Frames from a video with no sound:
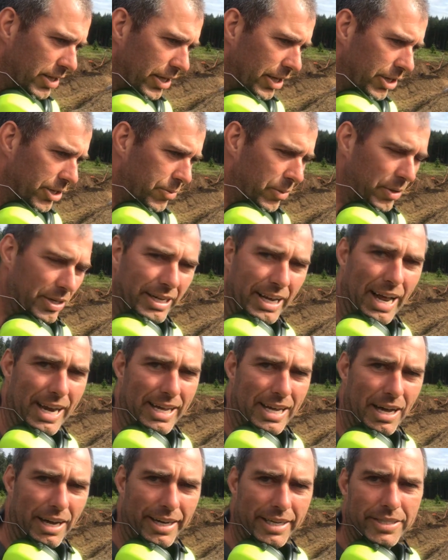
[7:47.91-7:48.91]
just want daddy
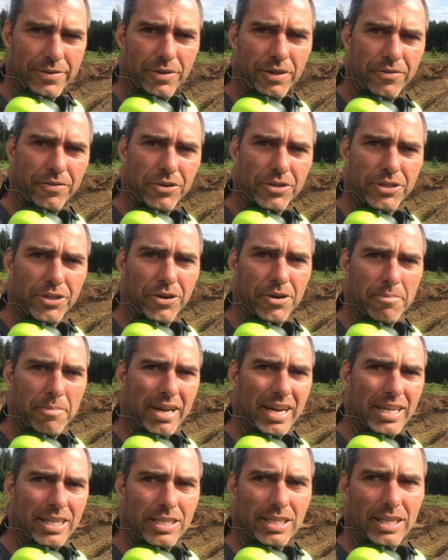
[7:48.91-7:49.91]
huggies for the first 30
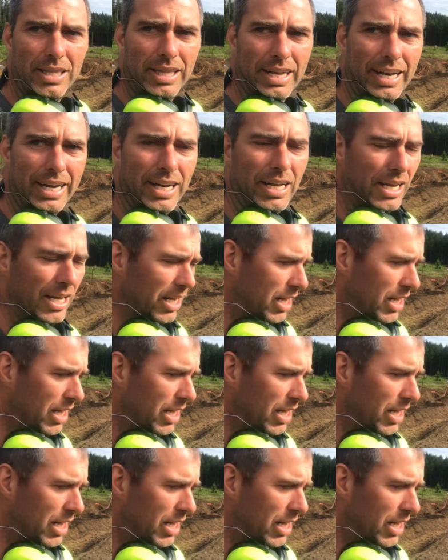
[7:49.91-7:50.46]
minutes and then